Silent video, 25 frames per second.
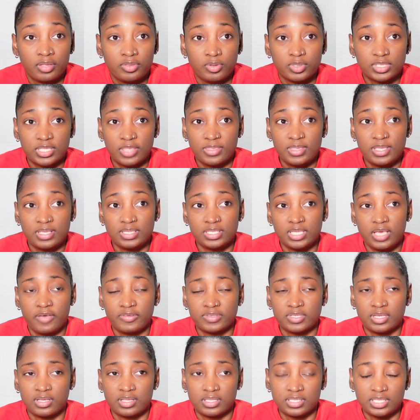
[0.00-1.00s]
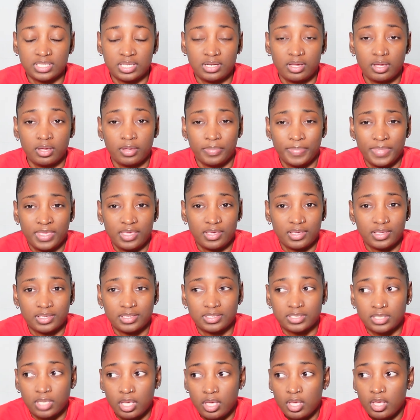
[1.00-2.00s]
Those are things you have to consider,
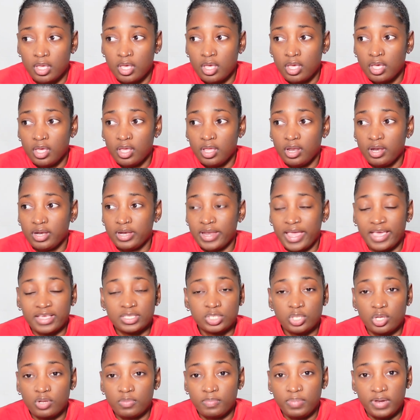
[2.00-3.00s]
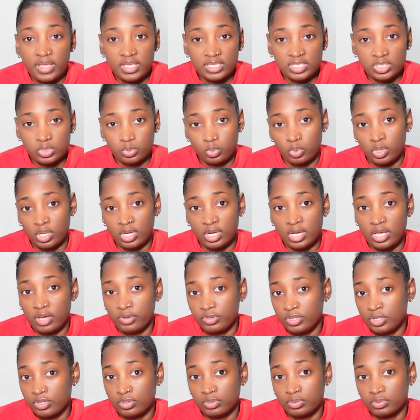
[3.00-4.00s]
because like certain places won't allow
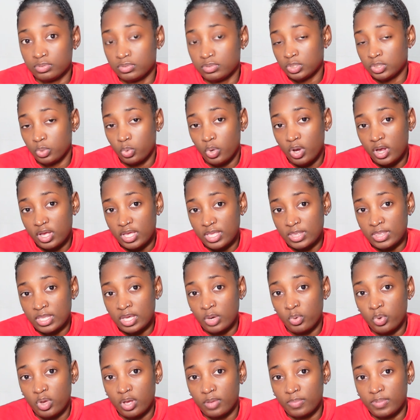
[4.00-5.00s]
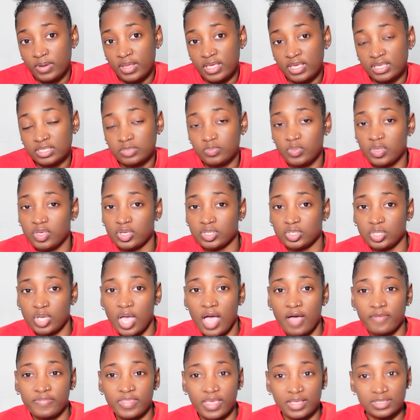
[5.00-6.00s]
you work in their workplace because you
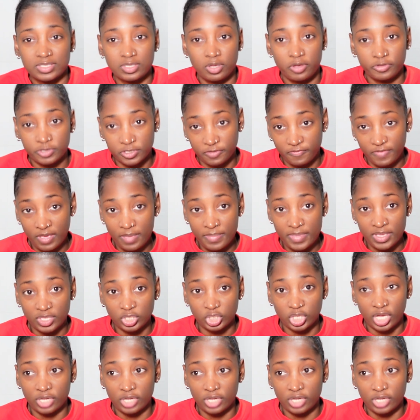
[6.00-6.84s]
have that sort of image.